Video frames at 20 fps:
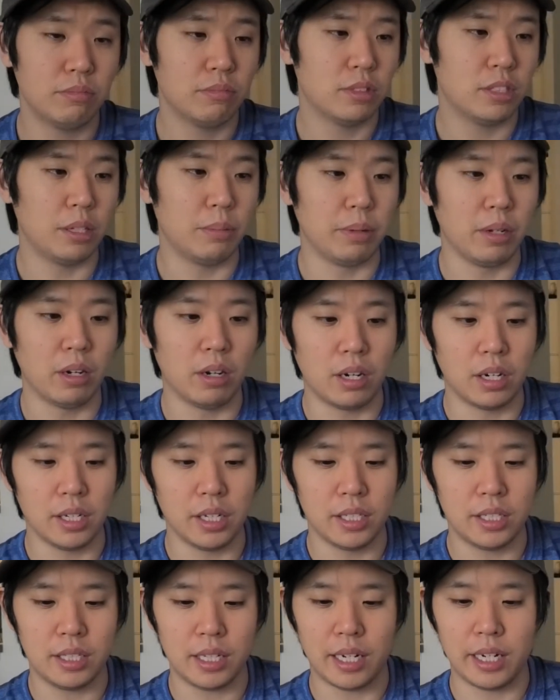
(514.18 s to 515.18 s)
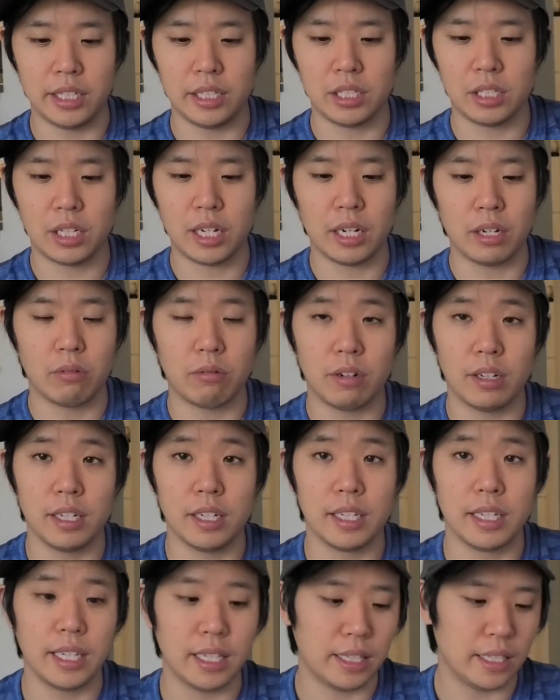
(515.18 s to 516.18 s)
To be honest, I just kind of wanted
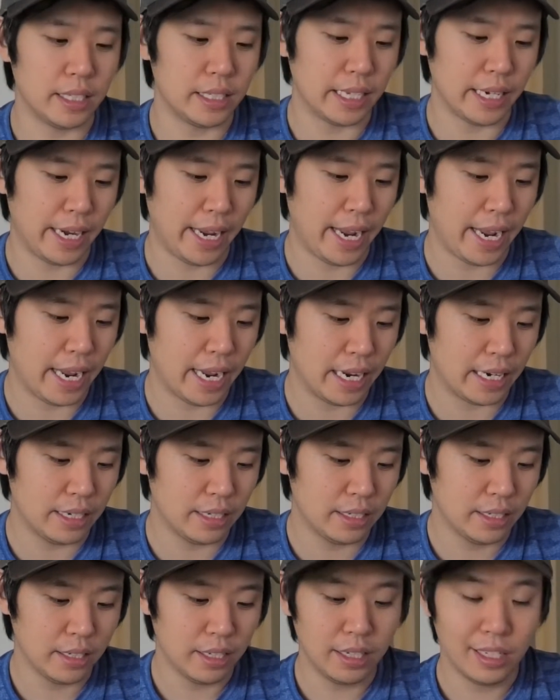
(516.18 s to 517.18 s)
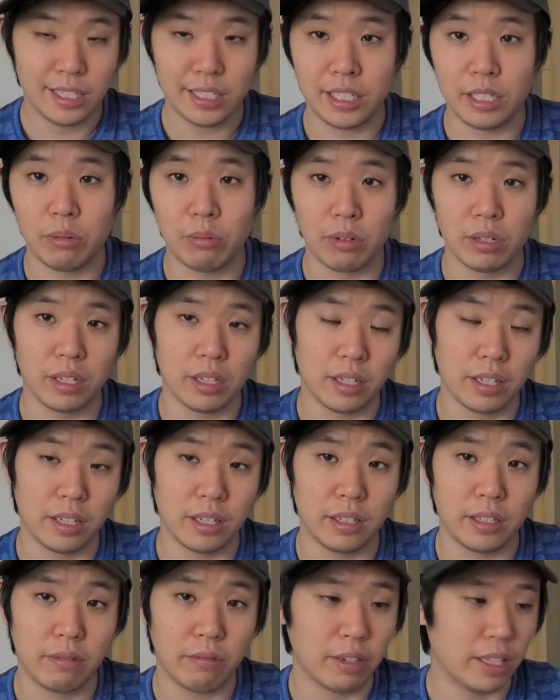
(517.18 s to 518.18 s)
to get these in hand, see
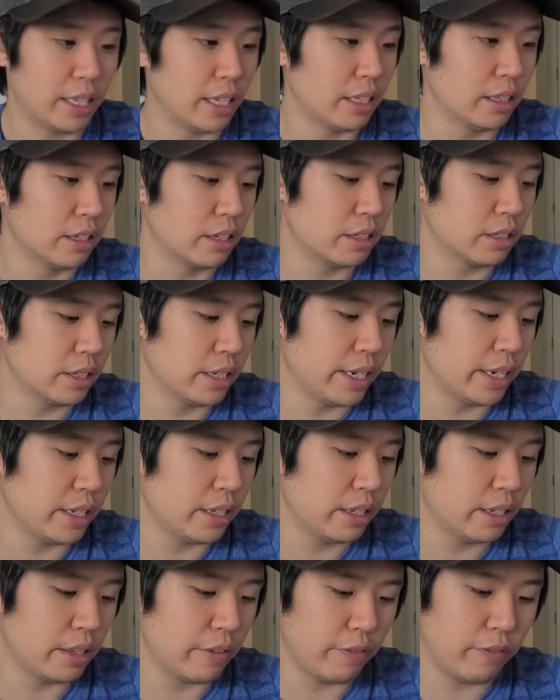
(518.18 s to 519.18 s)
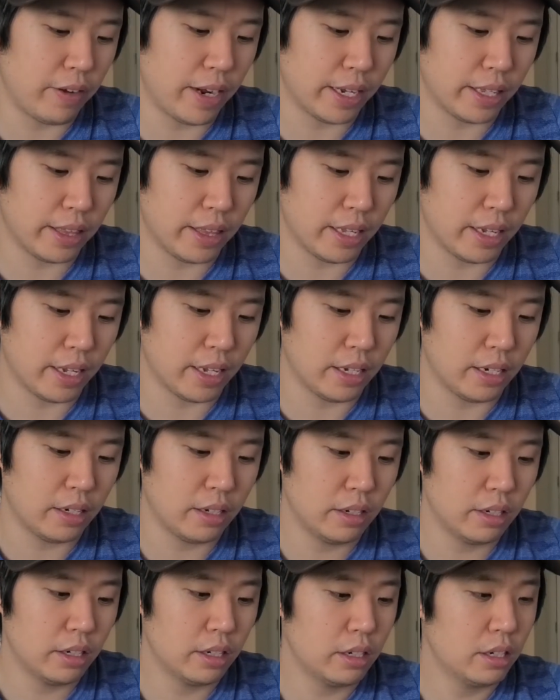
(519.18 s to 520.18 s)
what they look like. The fact that
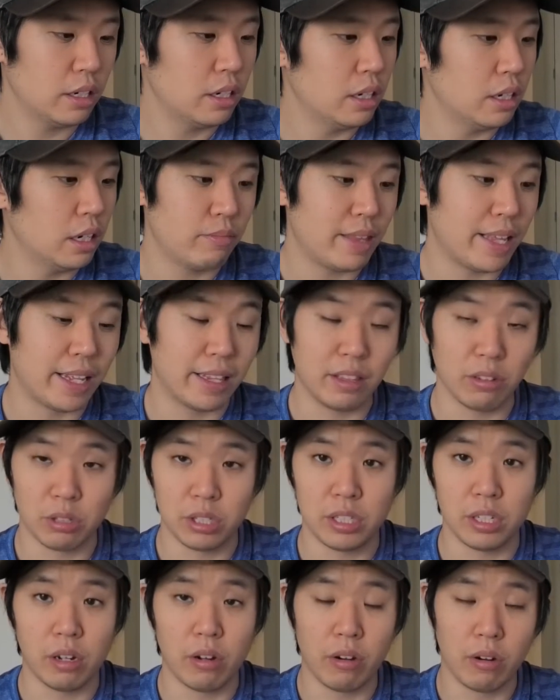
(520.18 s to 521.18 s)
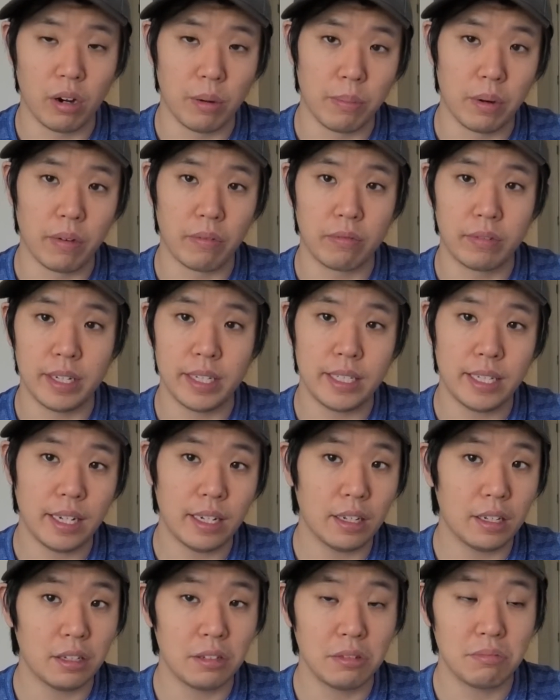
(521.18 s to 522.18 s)
they'll sell above
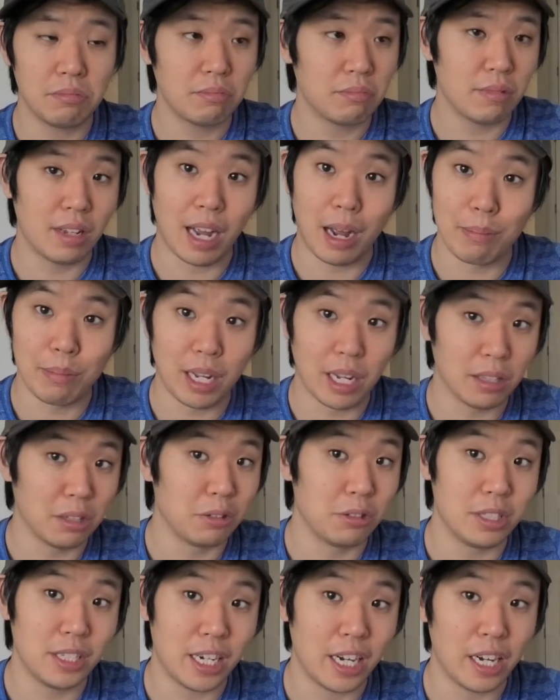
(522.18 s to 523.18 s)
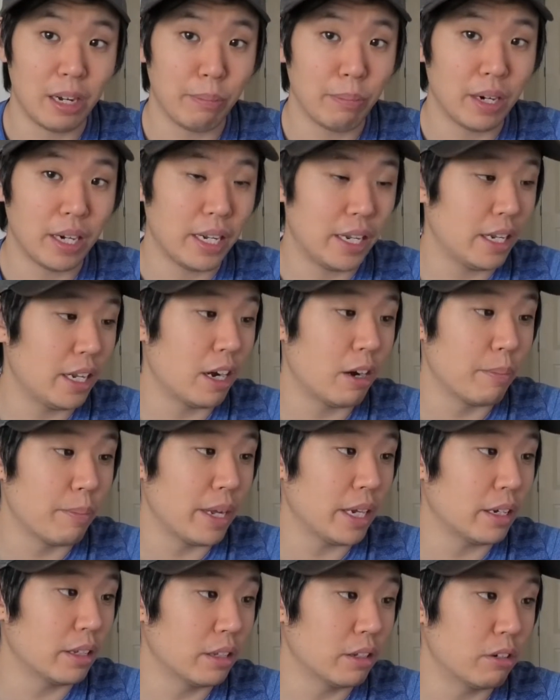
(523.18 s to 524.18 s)
retail, I'm not losing any money, I'll
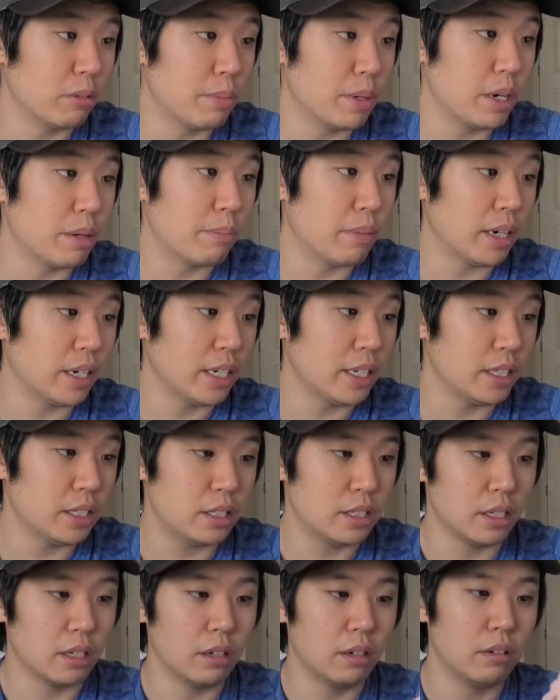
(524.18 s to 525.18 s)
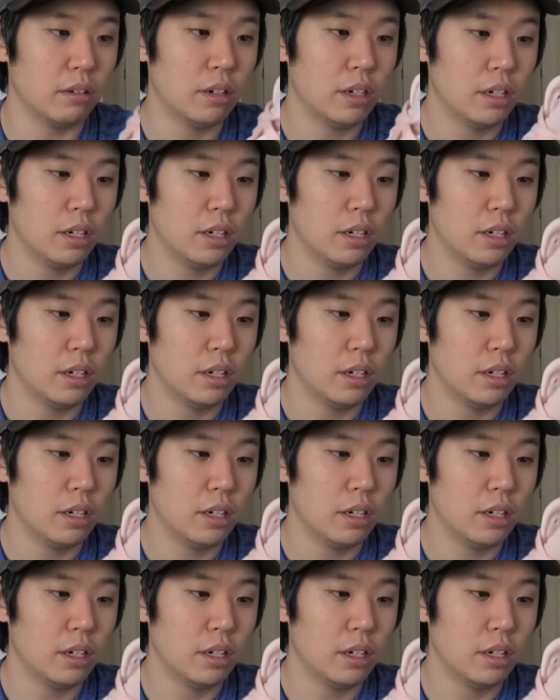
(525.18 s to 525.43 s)
make a little bit of money, so